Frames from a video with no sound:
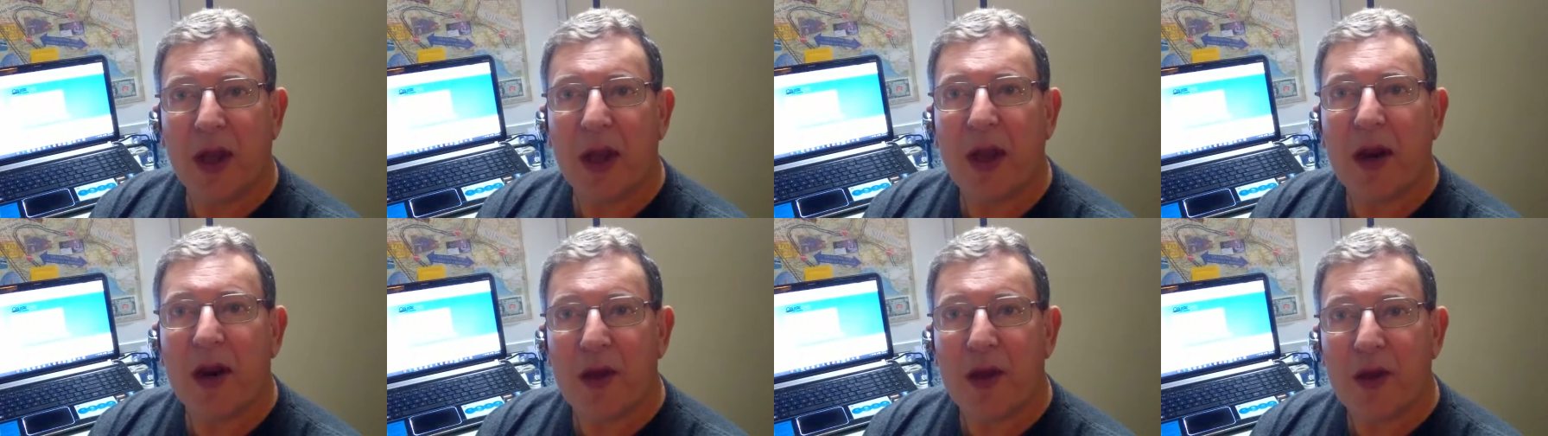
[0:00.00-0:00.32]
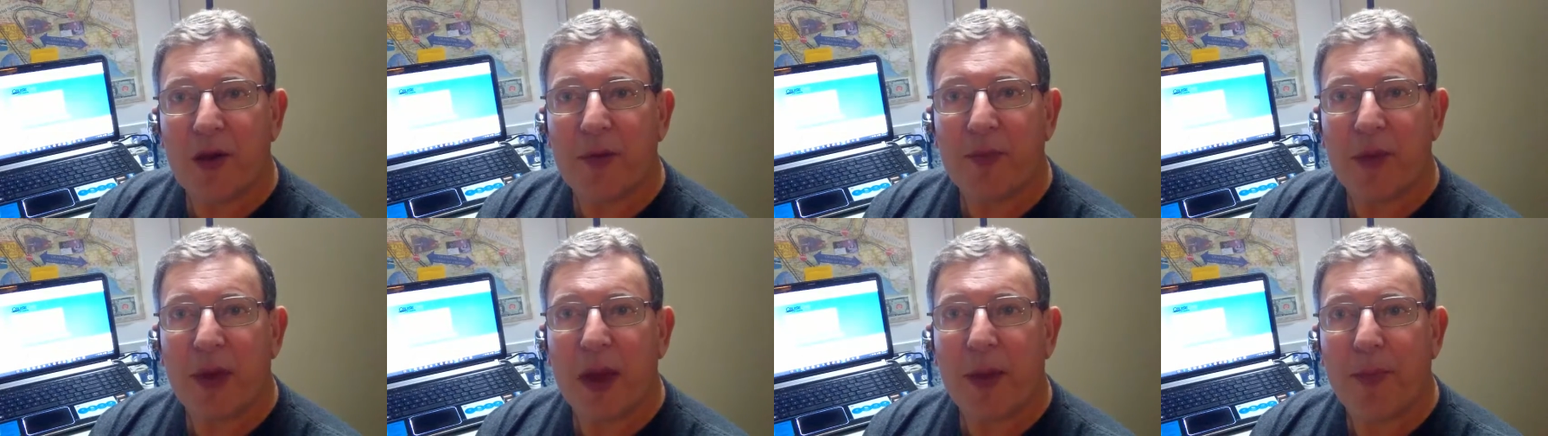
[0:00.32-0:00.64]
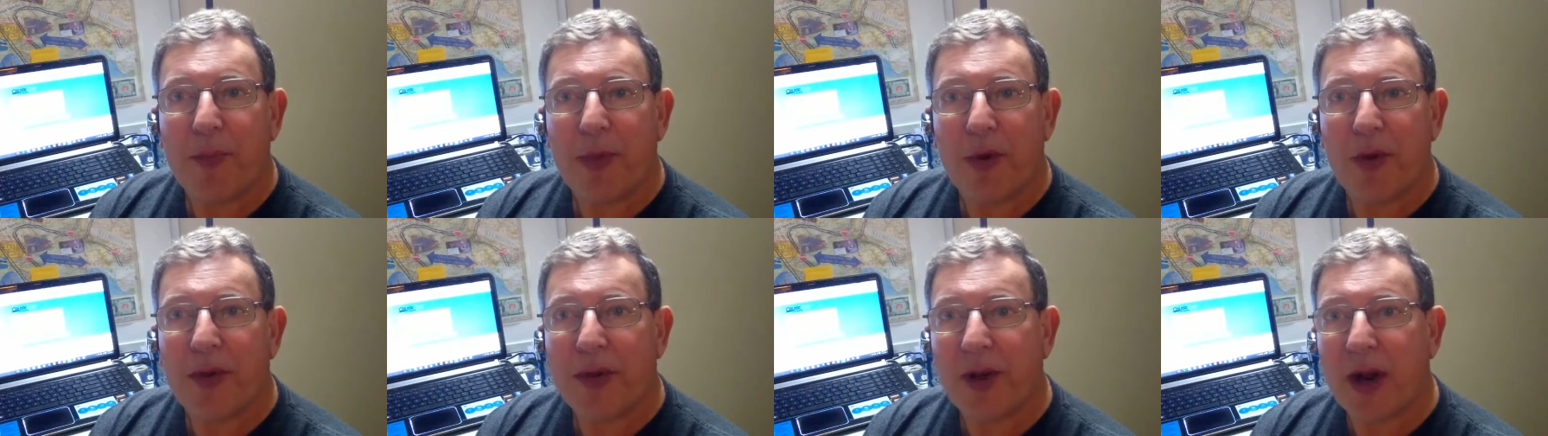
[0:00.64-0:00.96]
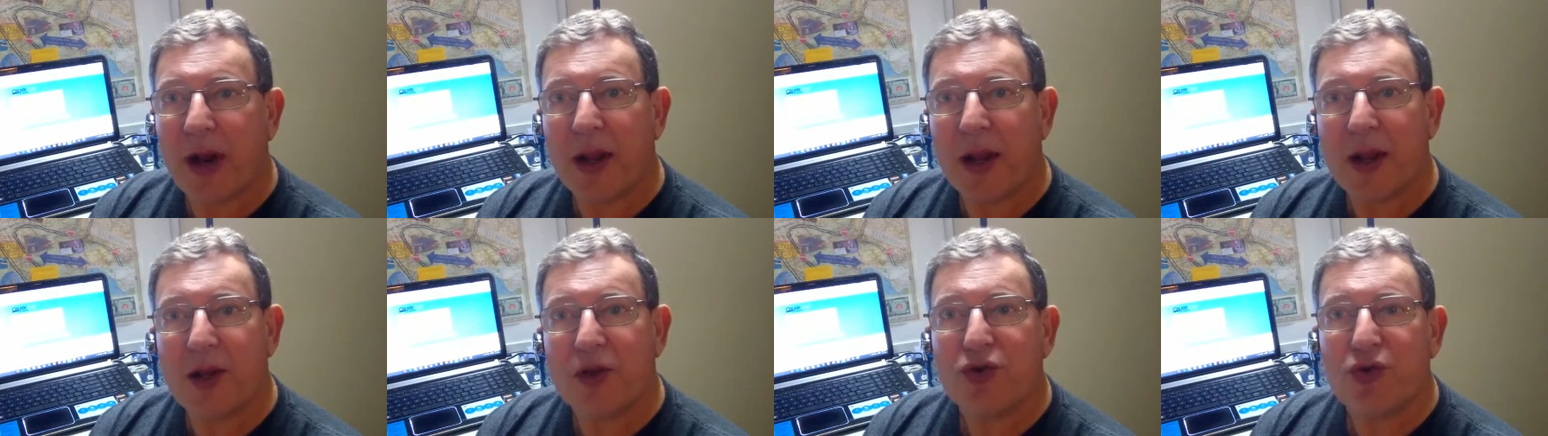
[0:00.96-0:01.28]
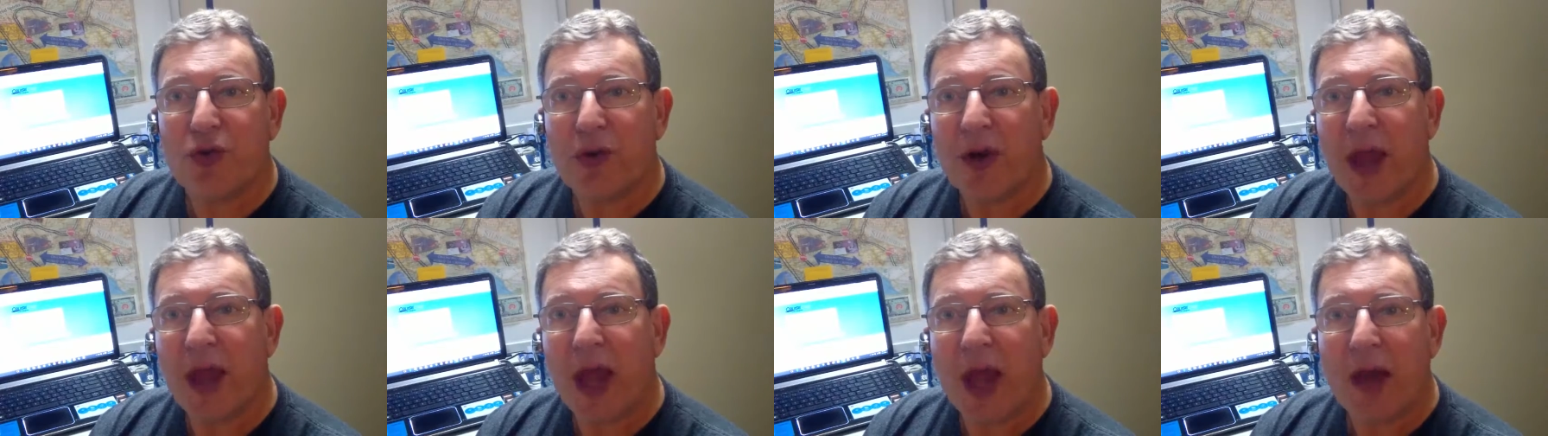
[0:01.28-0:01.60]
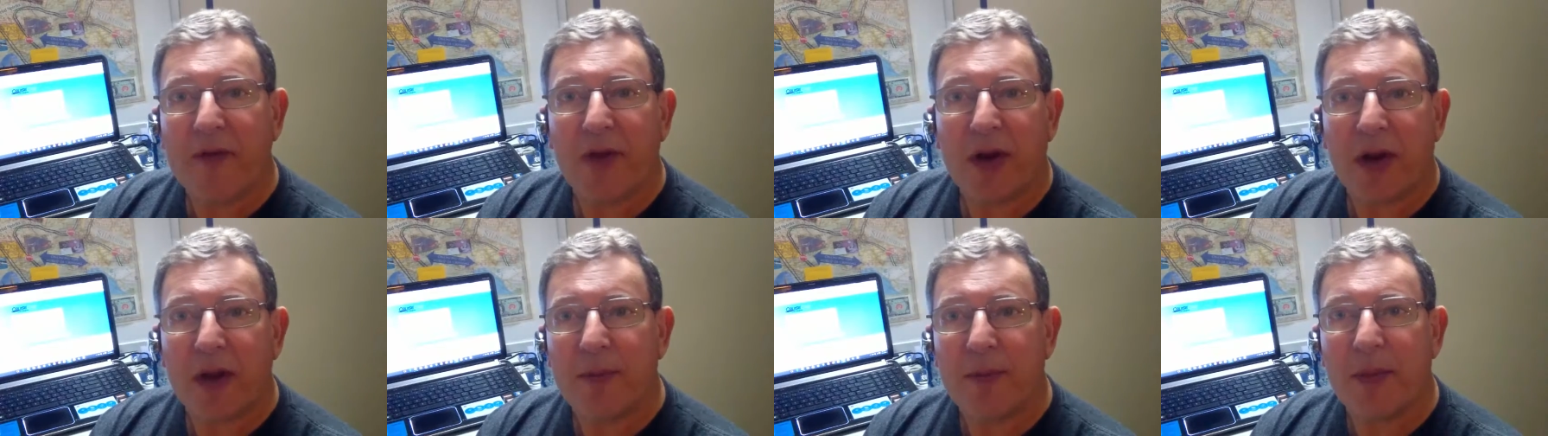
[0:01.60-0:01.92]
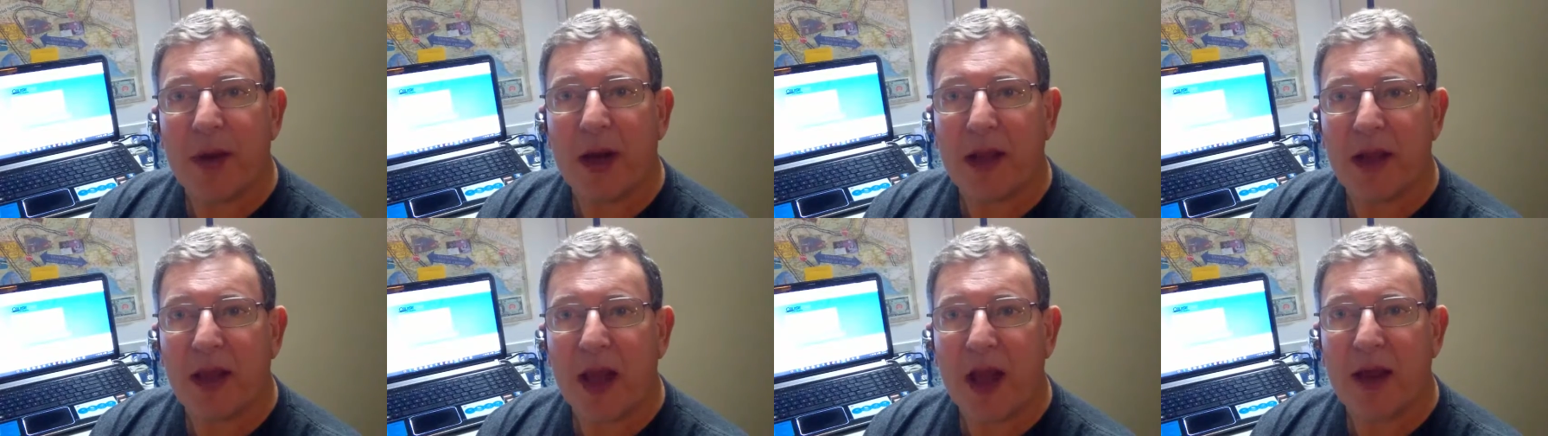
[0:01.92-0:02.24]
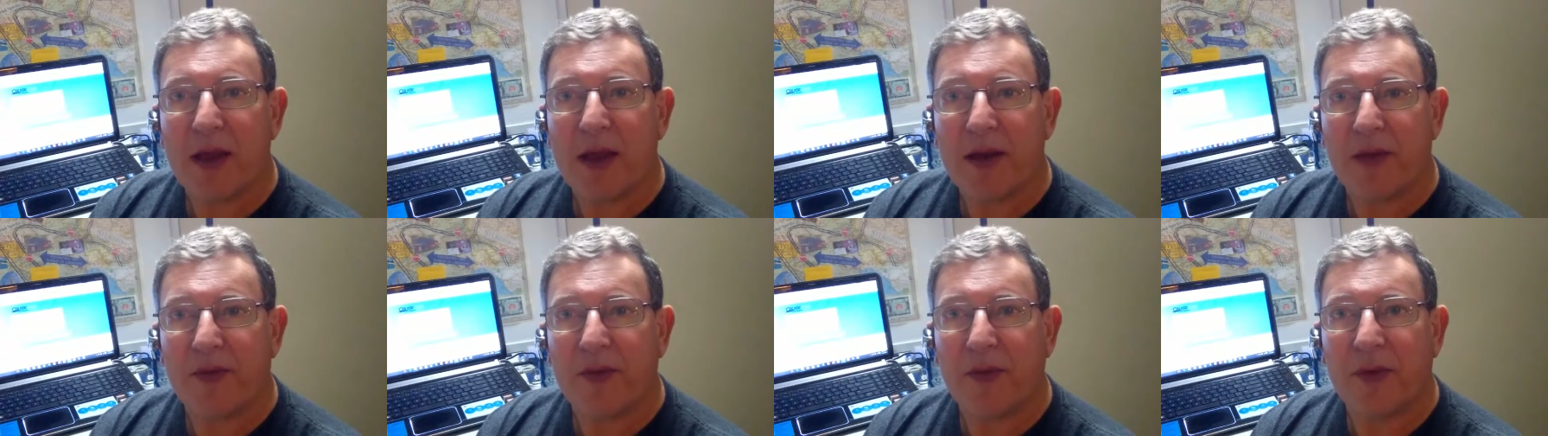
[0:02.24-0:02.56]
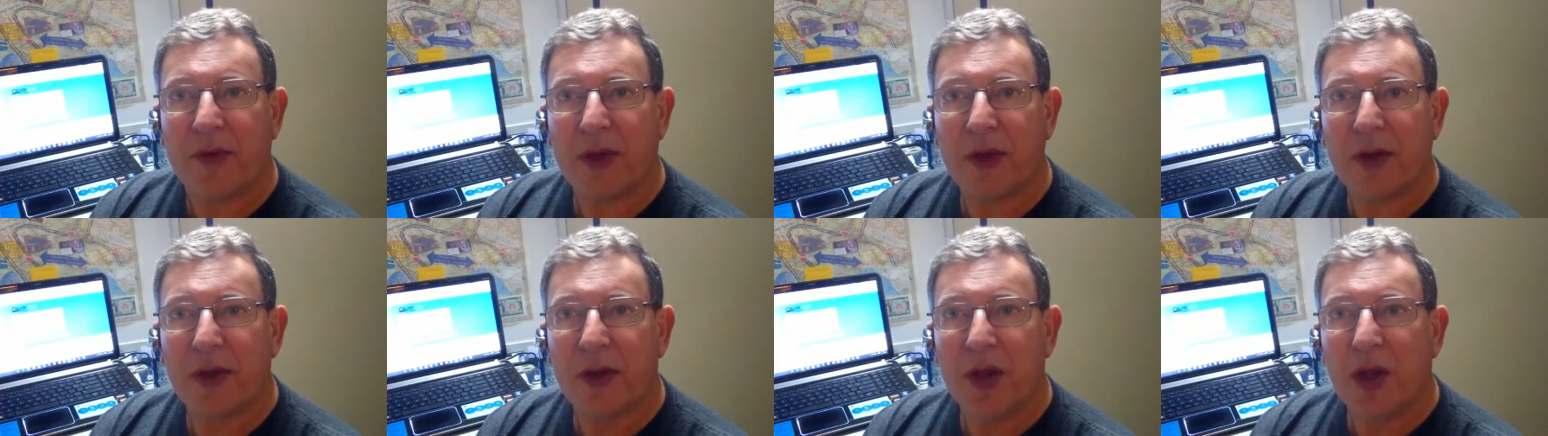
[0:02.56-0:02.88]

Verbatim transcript: and other people that I enjoy having in my life.